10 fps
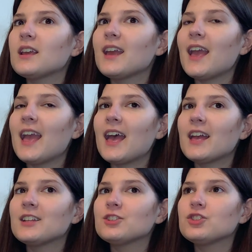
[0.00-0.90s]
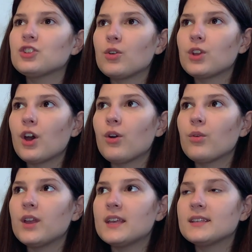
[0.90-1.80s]
And
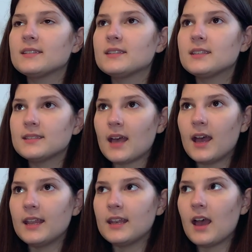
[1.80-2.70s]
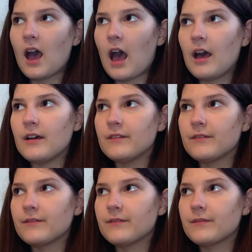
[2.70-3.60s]
Dodo is the son
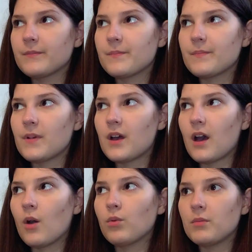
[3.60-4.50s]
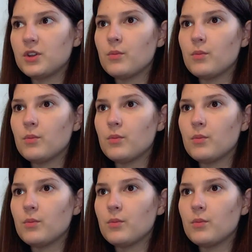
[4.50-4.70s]
of a woman who